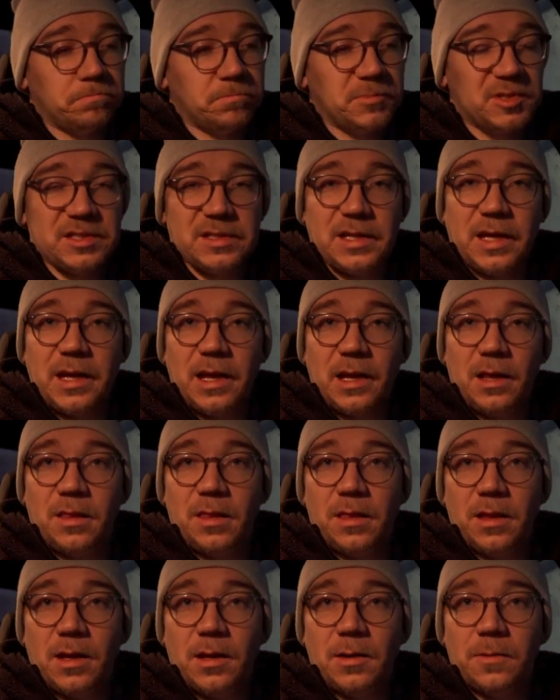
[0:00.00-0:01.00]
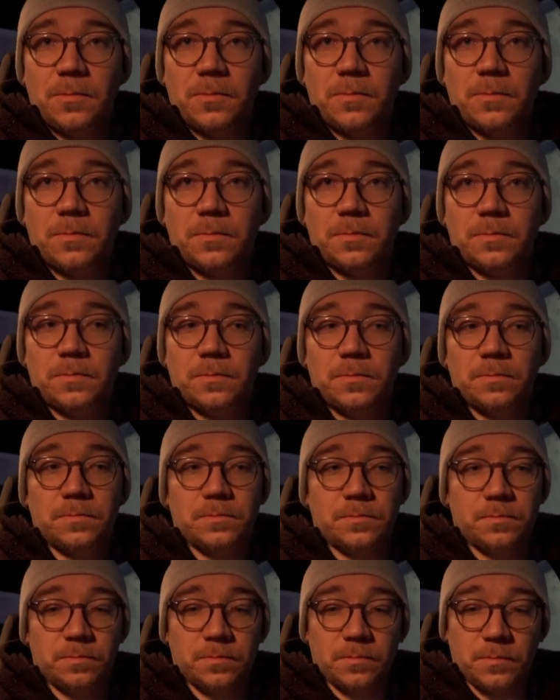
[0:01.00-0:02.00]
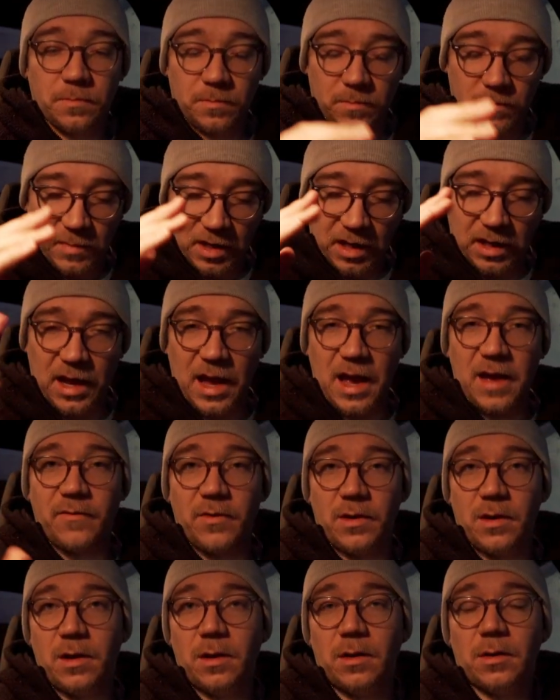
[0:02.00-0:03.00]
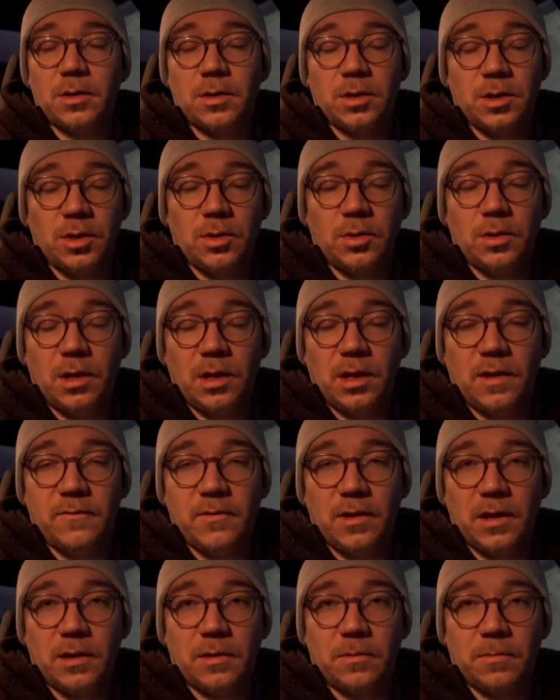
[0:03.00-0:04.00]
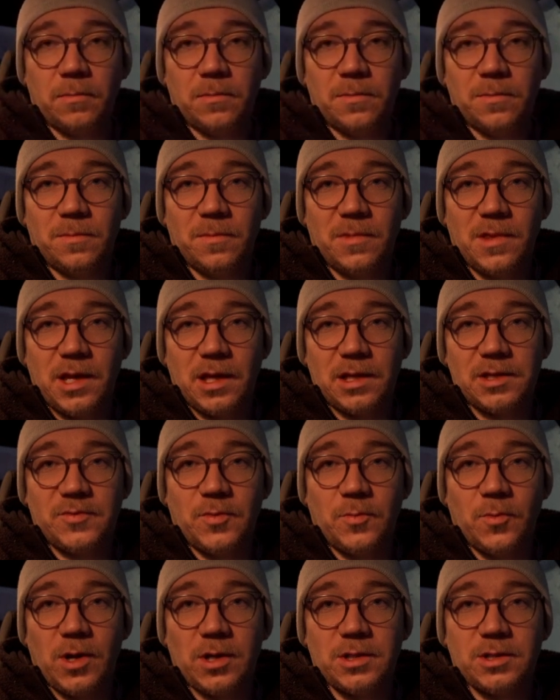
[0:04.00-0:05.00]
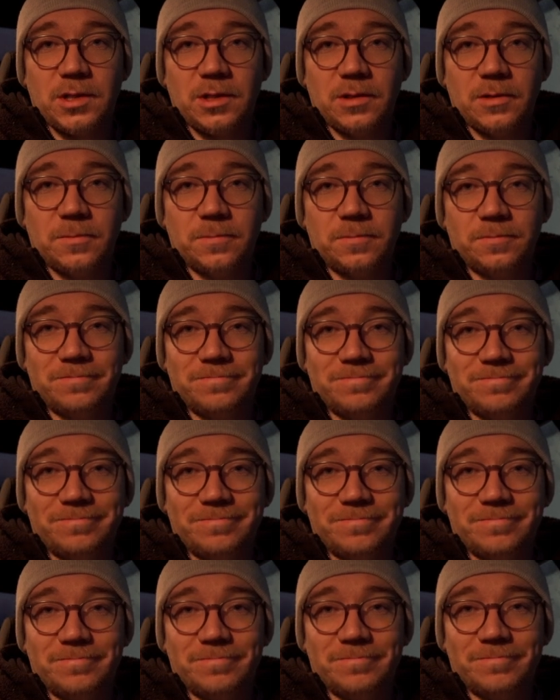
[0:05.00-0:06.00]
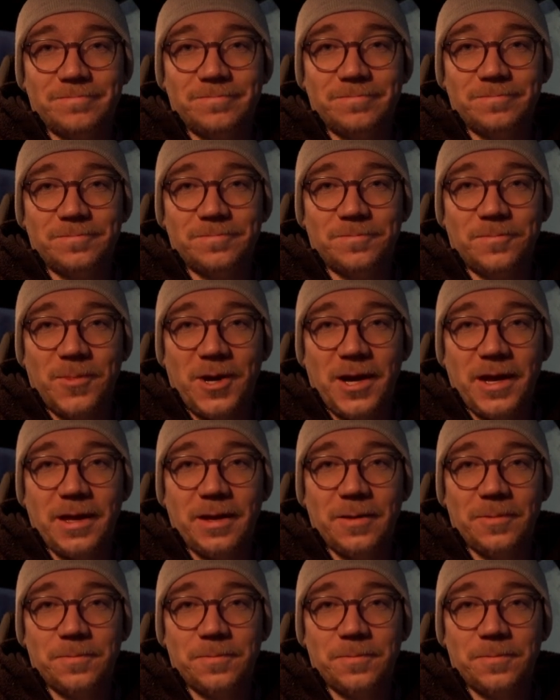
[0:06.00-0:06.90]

stay healthy and have a good evening. Thanks for watching. Bye.